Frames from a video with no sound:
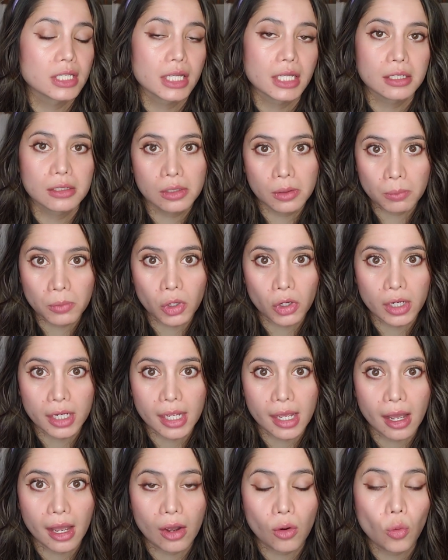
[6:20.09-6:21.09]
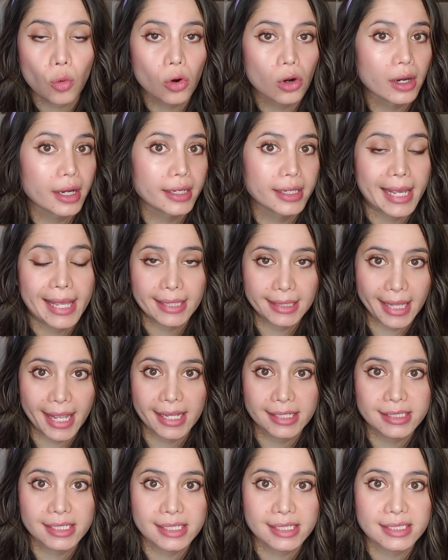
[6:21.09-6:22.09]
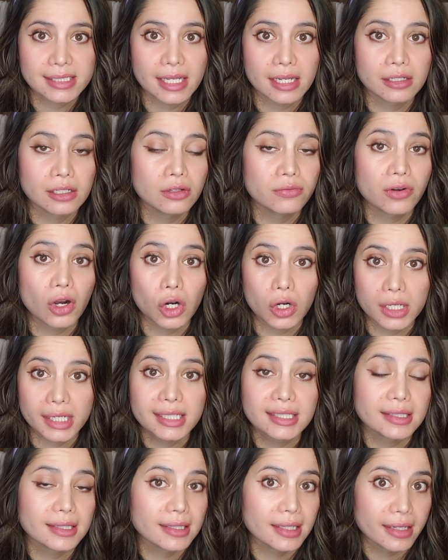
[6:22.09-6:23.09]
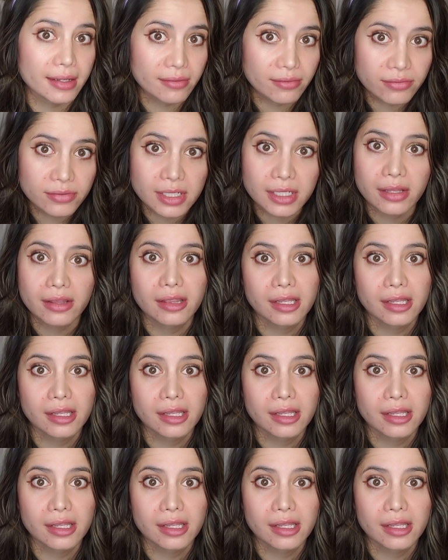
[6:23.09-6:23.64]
in Lemuria or in Atlantis and you've already lived